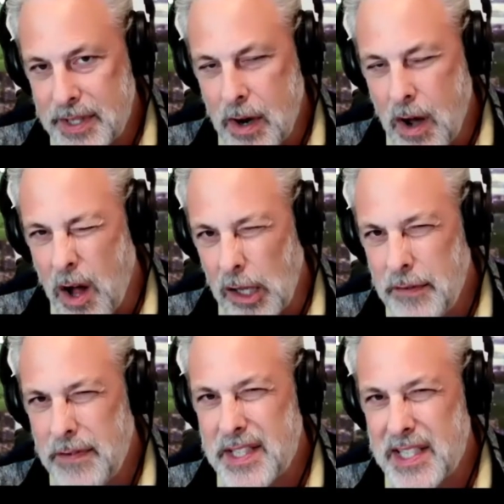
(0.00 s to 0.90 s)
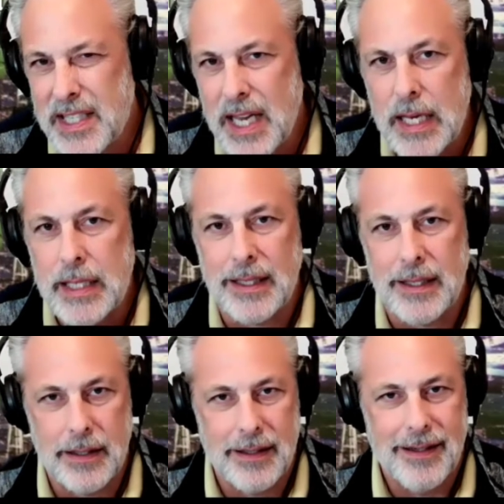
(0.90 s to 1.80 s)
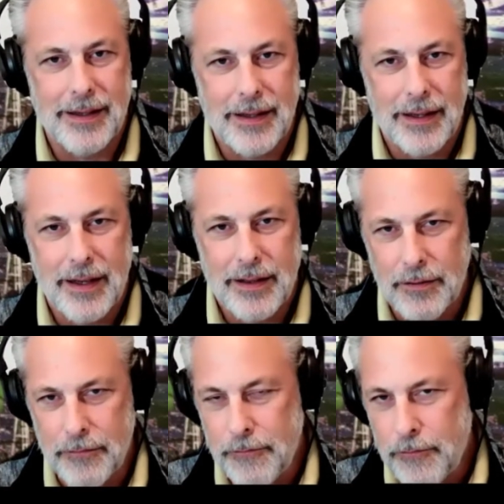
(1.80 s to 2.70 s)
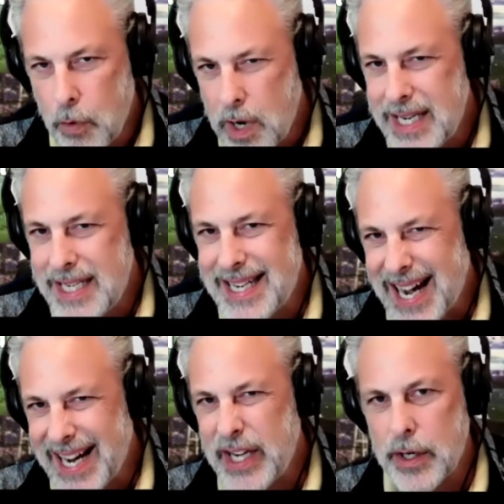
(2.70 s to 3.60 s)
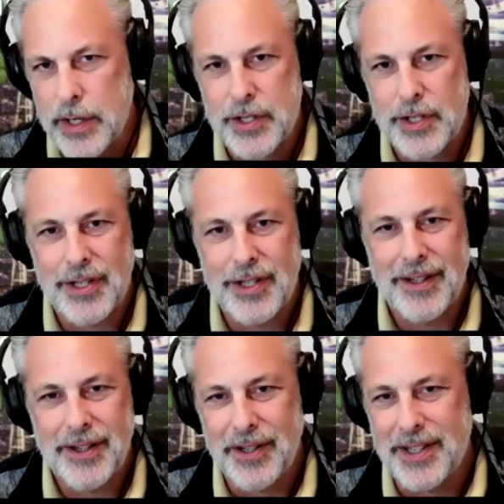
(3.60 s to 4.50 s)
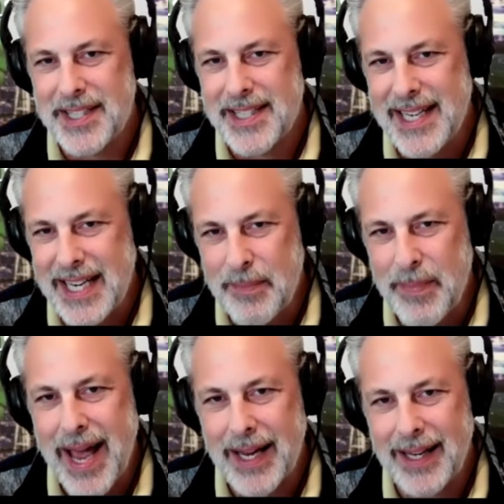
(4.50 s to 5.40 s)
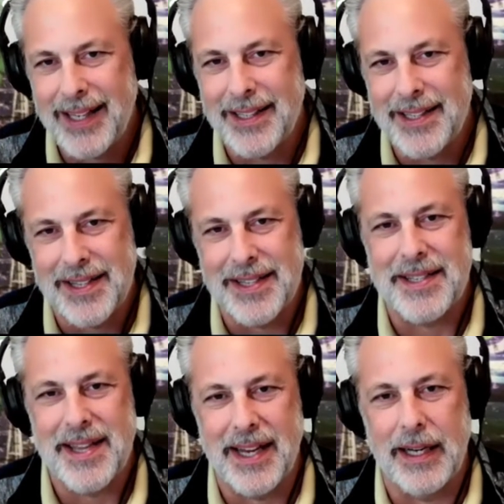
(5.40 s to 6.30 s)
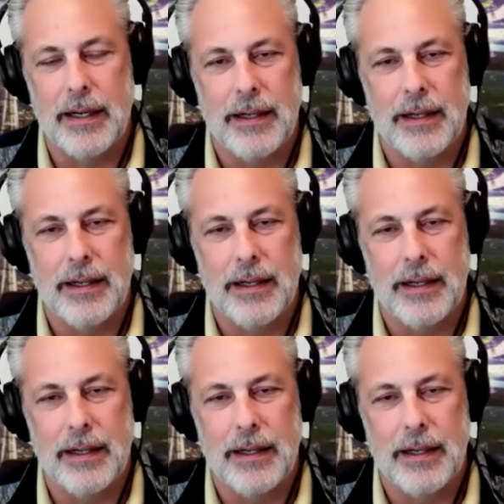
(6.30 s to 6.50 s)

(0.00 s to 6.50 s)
and all of a sudden, the 49ers could sneak back into this thing.